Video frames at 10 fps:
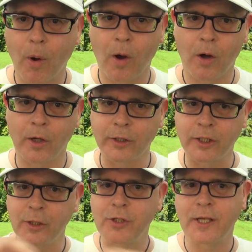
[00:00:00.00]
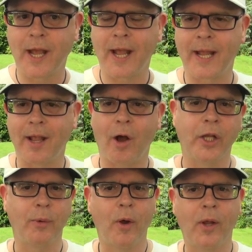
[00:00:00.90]
are you today? Are
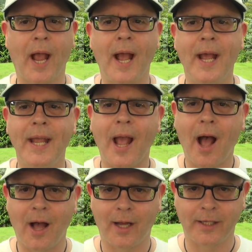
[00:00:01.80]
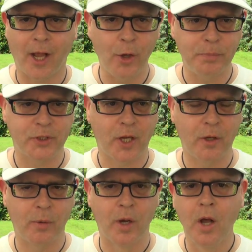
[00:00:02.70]
you okay? I hope
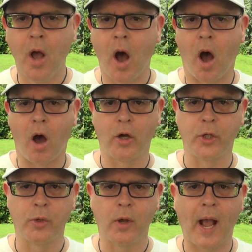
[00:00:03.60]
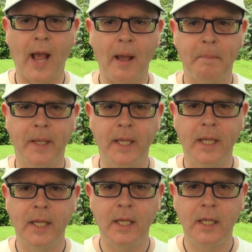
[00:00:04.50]
so. Are you
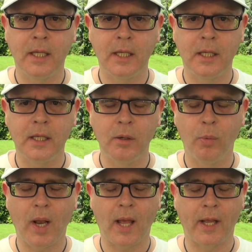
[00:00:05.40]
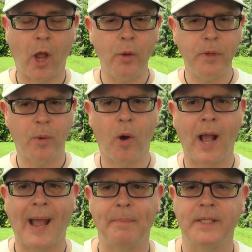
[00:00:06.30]
happy? Well, I hope you are
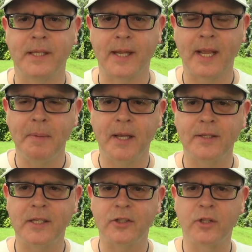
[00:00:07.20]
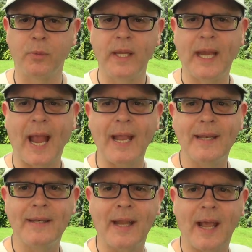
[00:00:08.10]
happy today because it's the
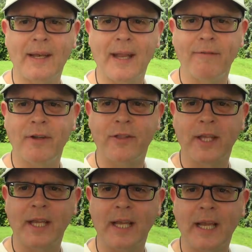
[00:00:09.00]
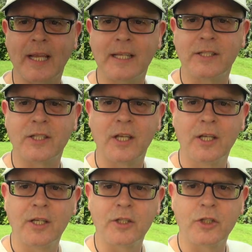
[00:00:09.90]
weekend and everything is
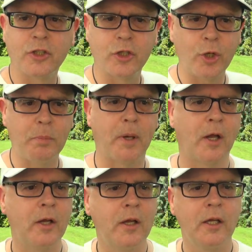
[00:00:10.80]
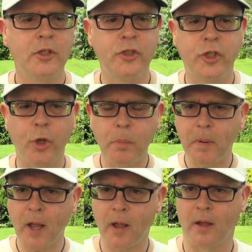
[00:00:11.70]
super
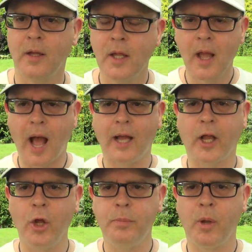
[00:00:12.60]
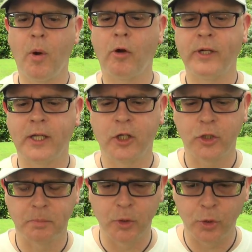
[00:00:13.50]
duper. I hope you are in a
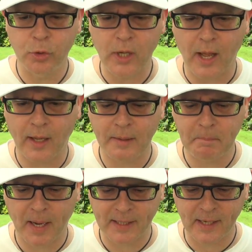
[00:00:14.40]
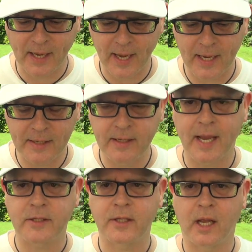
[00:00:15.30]
good mood. I'm back again.
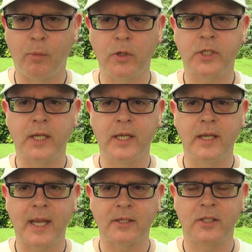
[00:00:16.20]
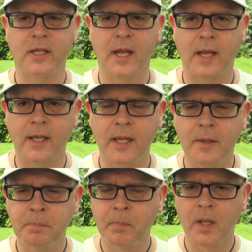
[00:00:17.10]
Yes, I was here yesterday
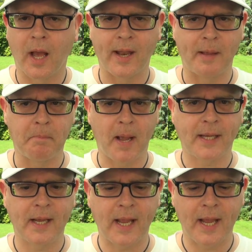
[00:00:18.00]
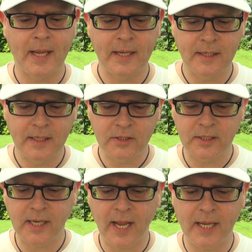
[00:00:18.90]
and I'm back again
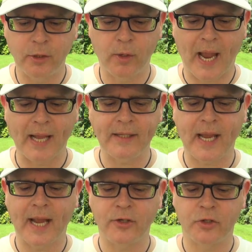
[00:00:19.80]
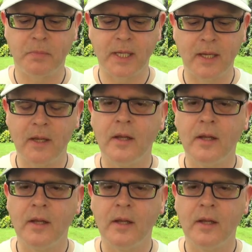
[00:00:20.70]
today. You can catch me